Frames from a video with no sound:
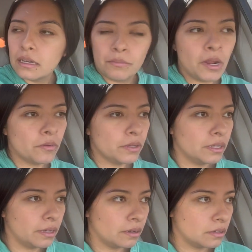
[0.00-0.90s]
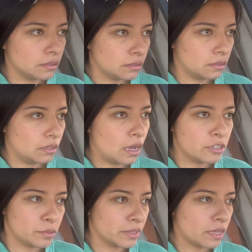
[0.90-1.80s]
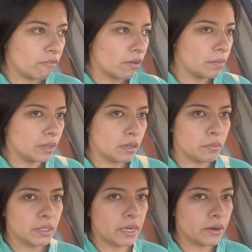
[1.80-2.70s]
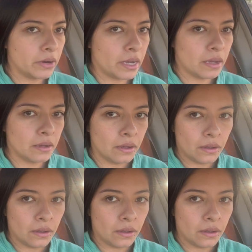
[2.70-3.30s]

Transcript: I'm not really 100% familiar with the area.